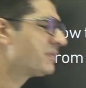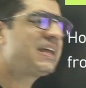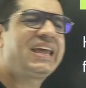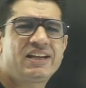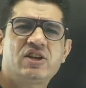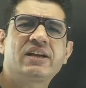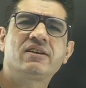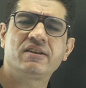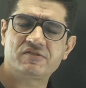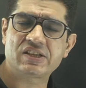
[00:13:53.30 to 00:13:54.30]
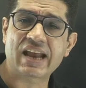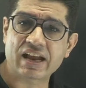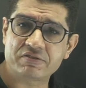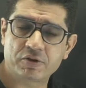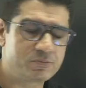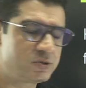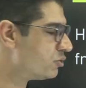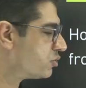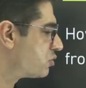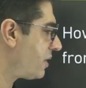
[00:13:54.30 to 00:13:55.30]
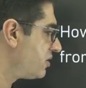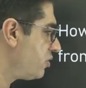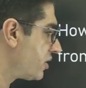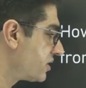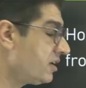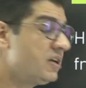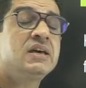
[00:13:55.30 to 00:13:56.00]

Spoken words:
adjectives and adverbs used by the author,